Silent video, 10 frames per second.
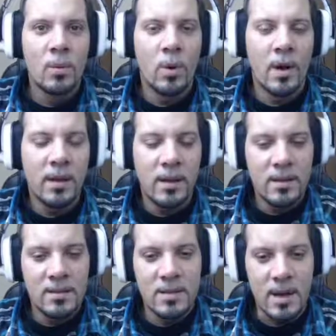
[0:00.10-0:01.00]
What
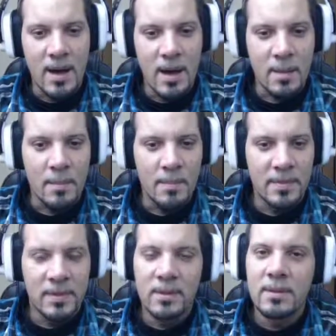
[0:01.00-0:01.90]
is up,
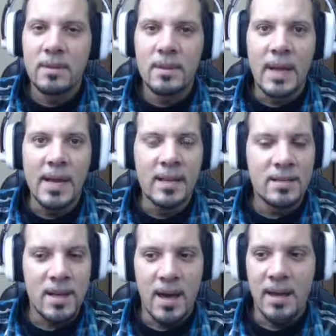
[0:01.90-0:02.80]
ladies
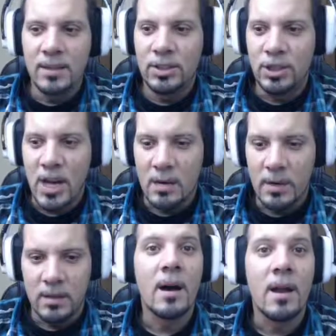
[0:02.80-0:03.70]
and
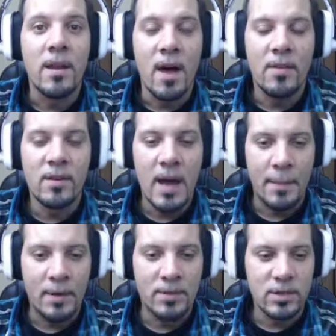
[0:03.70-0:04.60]
gentlemen? Another
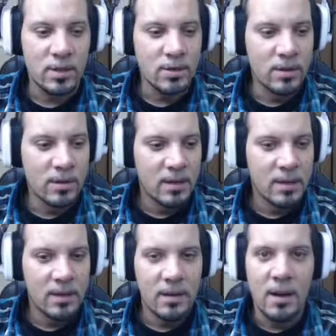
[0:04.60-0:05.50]
episode
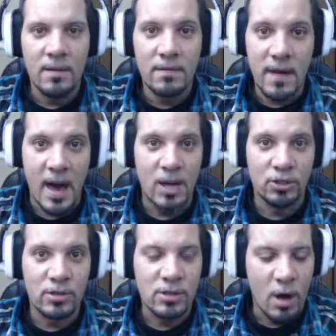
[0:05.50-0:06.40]
of
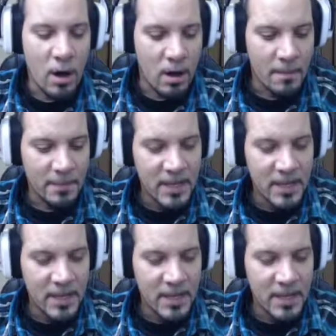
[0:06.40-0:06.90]
Asheron's Call.